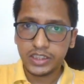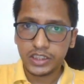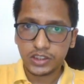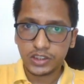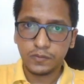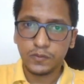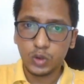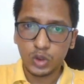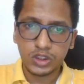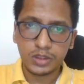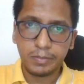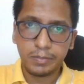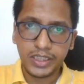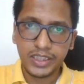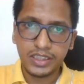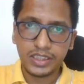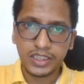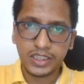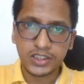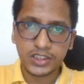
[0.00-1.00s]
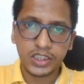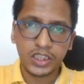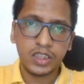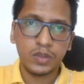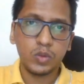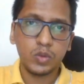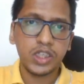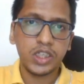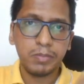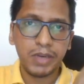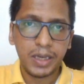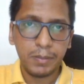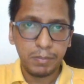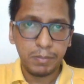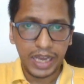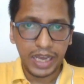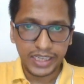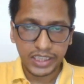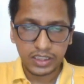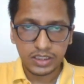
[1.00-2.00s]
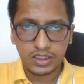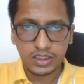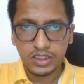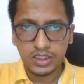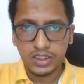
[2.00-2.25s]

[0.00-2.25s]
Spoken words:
This fool's mate is delivered by black.